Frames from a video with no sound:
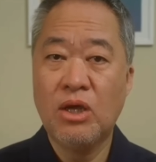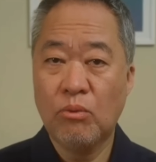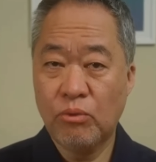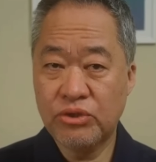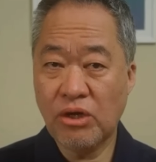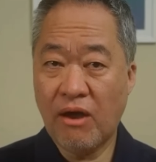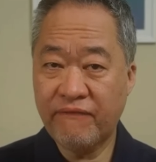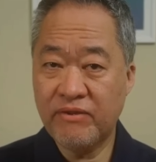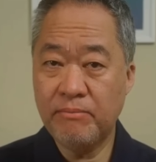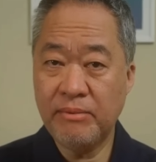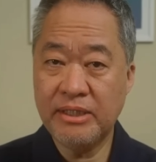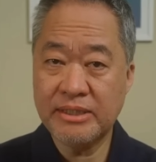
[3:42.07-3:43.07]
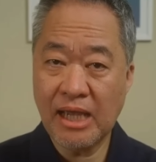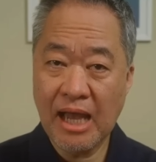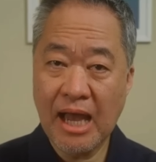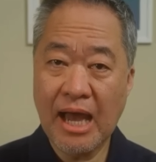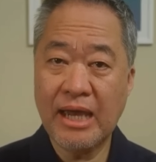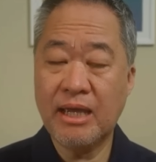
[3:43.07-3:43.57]
which often means
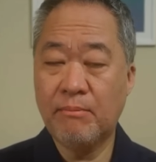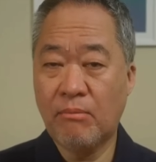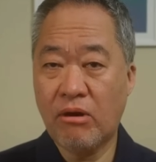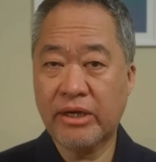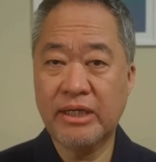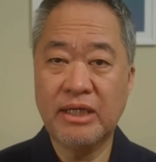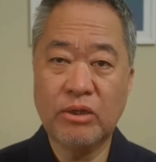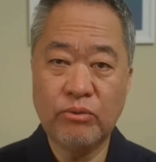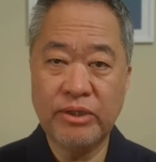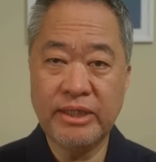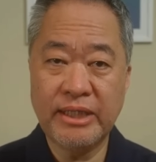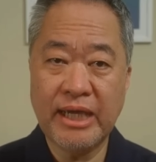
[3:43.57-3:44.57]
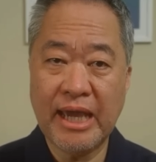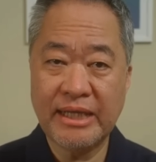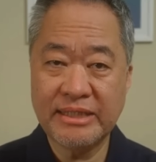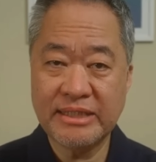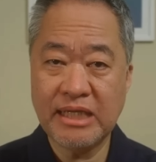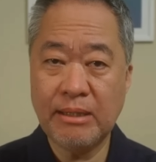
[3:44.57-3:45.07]
high market liquidity and
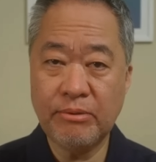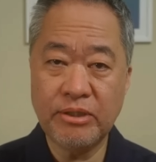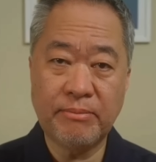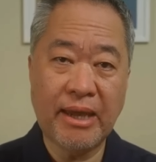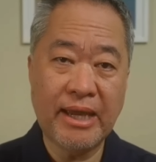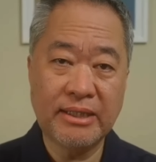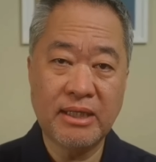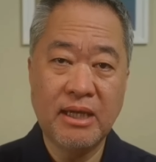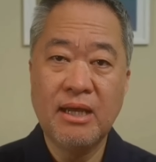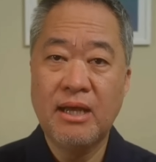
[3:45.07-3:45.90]
stable demand,